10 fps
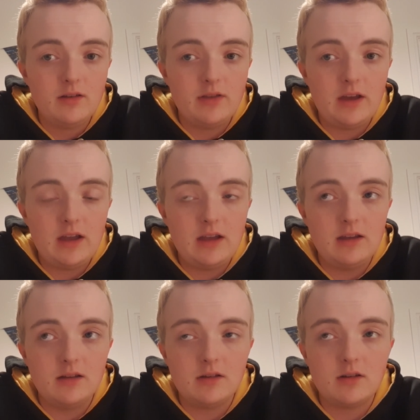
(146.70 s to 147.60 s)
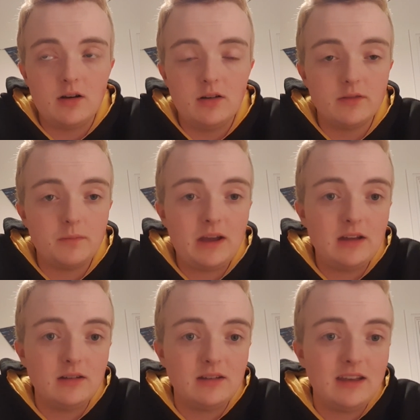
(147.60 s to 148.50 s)
They can't
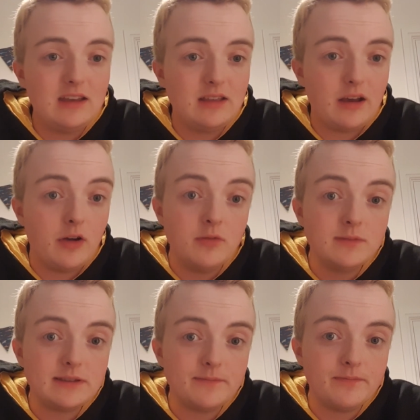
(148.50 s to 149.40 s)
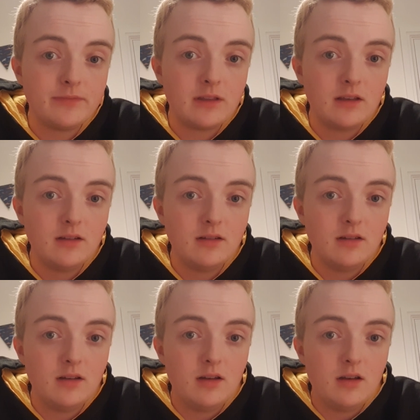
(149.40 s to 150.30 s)
pay to heat their homes.
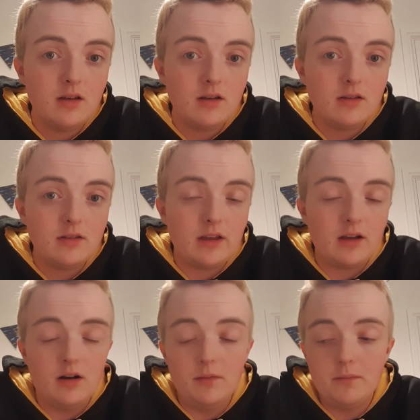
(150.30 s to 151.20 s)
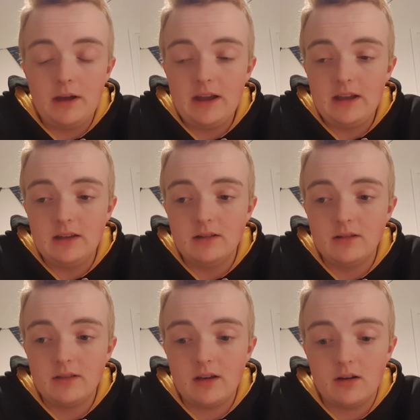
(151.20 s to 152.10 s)
They can't
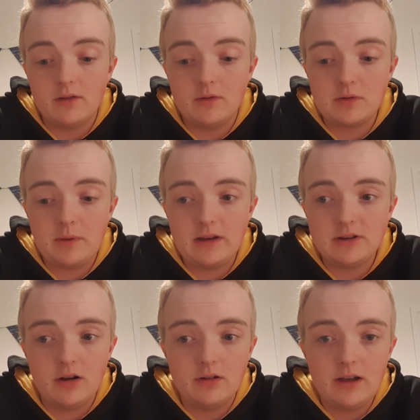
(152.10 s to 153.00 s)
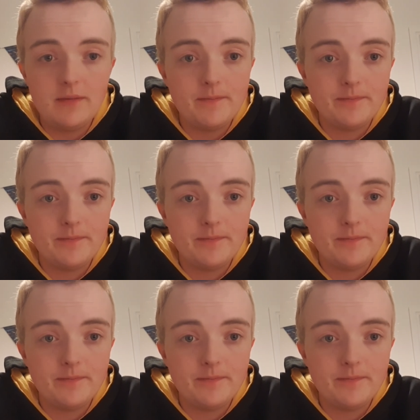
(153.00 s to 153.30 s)
afford to pay childcare.